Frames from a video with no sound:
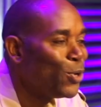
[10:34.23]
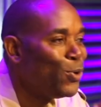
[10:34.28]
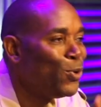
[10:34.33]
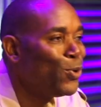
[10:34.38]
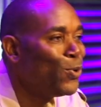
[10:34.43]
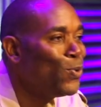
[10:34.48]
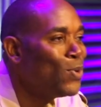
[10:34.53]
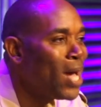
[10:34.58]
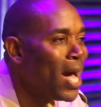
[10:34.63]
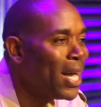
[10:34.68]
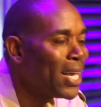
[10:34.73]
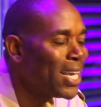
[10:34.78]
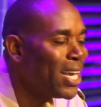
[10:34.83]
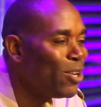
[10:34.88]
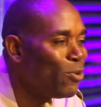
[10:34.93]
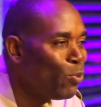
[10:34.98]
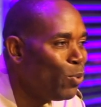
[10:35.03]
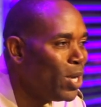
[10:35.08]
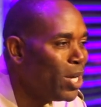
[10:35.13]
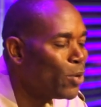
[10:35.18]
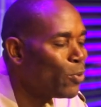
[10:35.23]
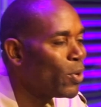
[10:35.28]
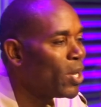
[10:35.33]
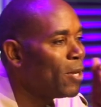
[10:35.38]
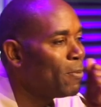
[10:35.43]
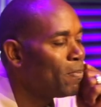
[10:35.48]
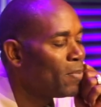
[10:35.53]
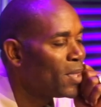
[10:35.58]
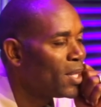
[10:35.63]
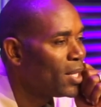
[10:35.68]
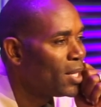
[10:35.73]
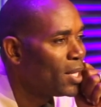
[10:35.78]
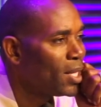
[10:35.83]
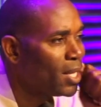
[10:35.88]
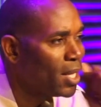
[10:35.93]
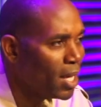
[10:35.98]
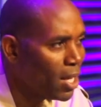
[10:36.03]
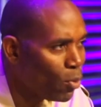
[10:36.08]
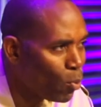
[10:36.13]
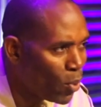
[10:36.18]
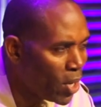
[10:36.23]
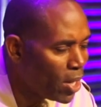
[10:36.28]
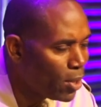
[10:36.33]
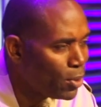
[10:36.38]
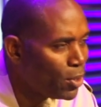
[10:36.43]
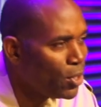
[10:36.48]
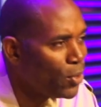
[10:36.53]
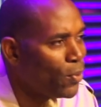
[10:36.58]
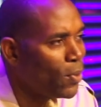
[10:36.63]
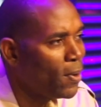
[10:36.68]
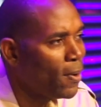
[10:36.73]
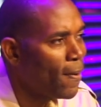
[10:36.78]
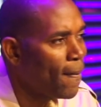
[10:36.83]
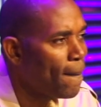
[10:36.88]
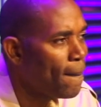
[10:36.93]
do not get weary in well-doing.